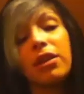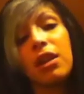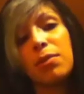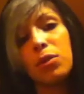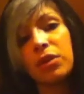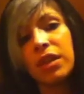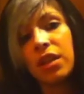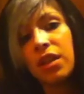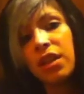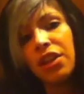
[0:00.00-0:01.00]
I'll upload it,
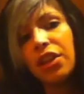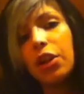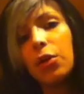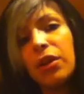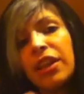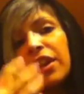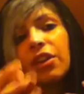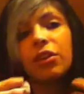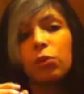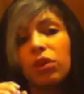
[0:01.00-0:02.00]
you know,
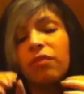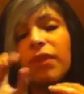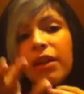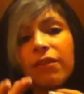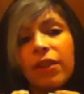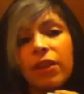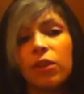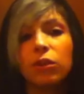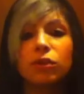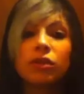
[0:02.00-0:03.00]
here in one of my
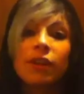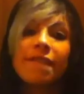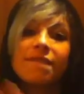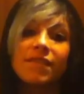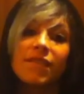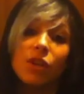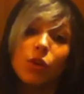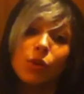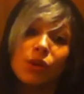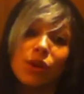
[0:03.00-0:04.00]
videos.
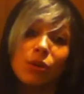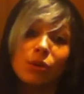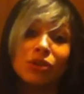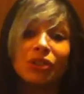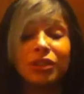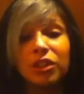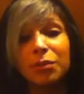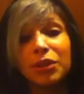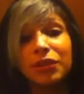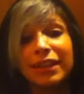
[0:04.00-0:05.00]
Who knows?
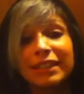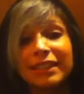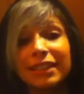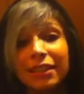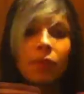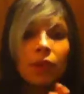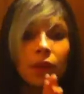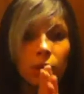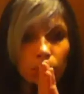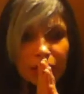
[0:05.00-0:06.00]
Could be crazy.
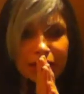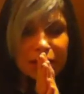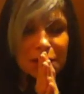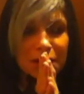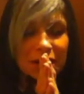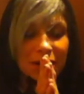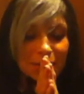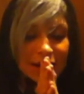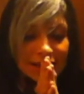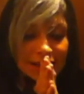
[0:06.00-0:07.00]
What's going on in
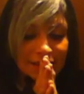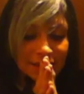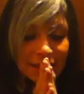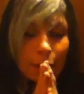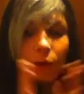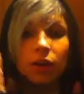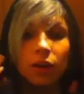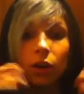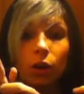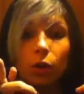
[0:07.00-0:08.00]
my life now?
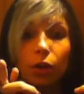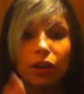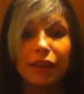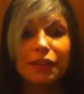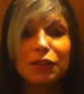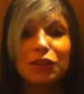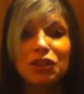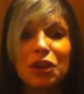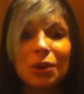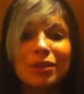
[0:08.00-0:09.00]
Oh, okay, things you should
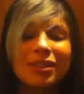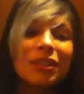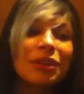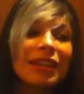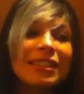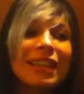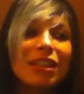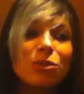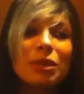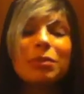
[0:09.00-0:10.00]
know. I was going to tell you guys
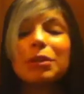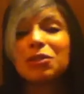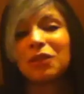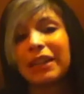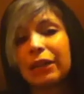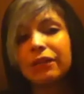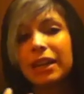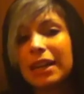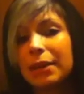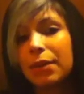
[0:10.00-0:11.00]
last week, but I was running out of
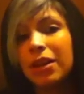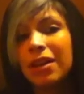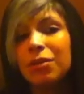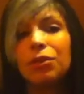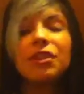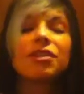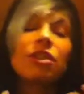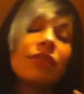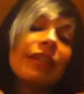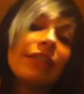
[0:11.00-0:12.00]
time with the
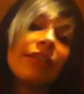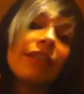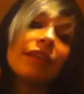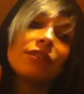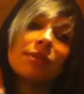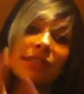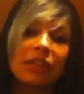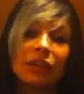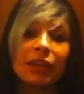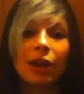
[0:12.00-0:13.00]
survey and everything, so I'm going to
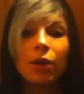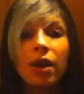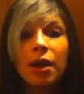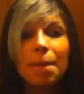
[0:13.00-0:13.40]
tell you now.